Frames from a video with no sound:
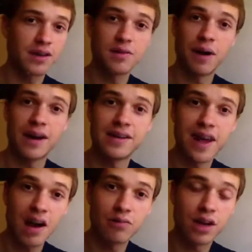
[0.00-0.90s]
You might
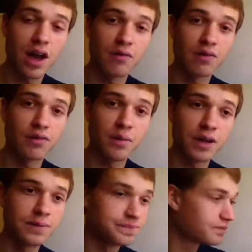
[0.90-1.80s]
not recover from
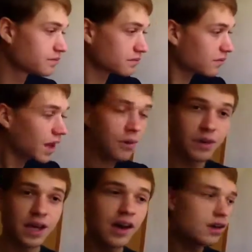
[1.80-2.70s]
it
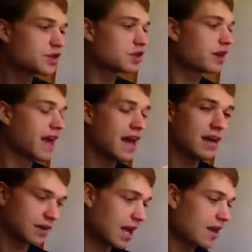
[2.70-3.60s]
because you
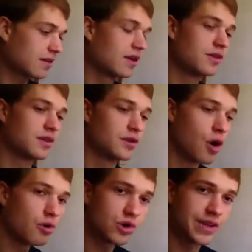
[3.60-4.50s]
can't get the
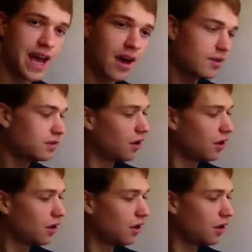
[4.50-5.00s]
nose down.